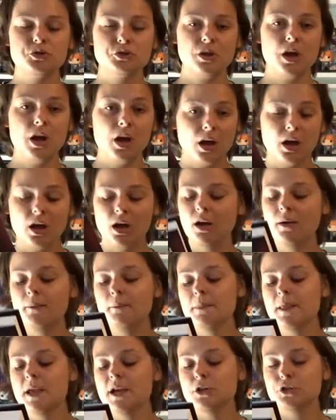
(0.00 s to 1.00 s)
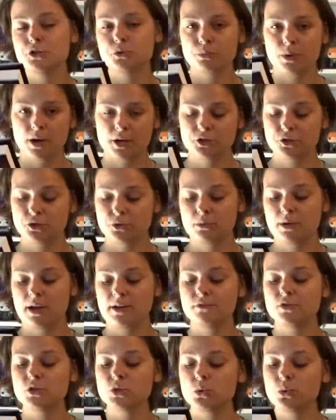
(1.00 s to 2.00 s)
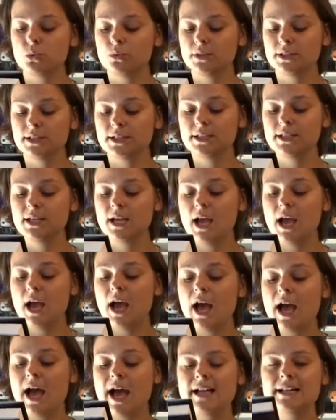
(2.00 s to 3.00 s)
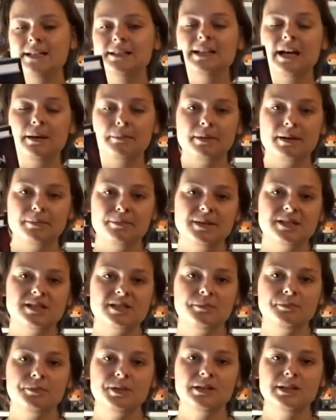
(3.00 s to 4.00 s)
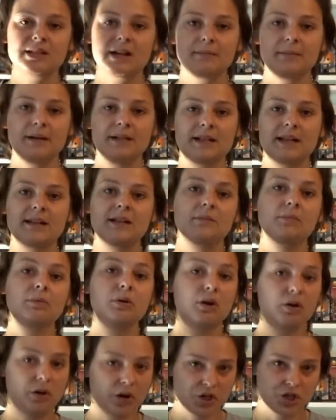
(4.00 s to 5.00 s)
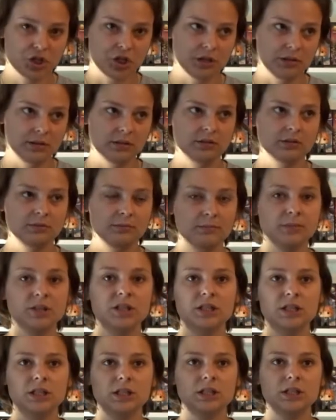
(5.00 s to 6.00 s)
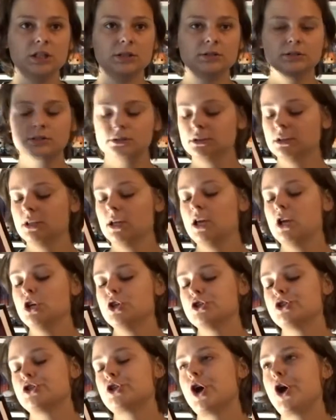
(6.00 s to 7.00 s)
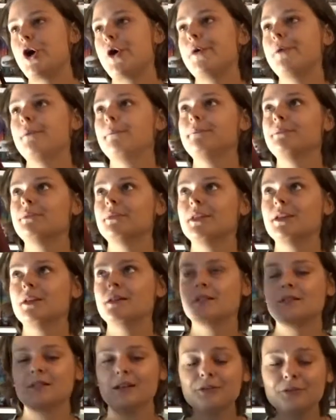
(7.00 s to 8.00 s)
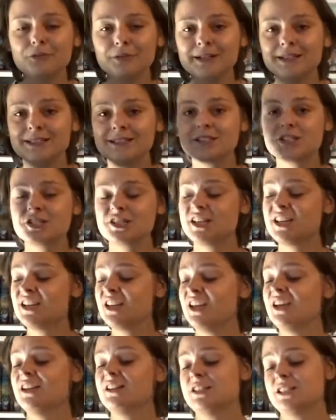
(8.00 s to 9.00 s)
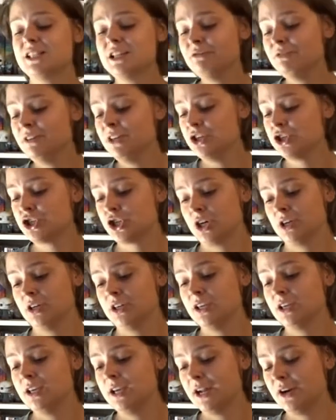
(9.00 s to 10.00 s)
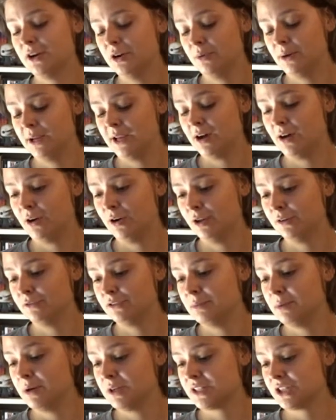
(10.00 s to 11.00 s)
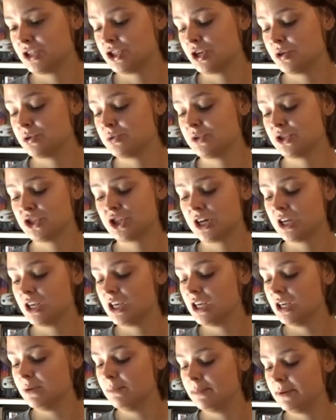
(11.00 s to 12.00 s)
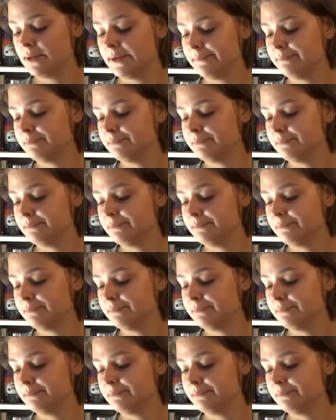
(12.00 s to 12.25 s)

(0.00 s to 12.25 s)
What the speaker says: her to write her life story, and that might be something that might end up crushing Monique. So it sounds really interesting. It's definitely chunky. I don't know why all of the books I chose were chunky, but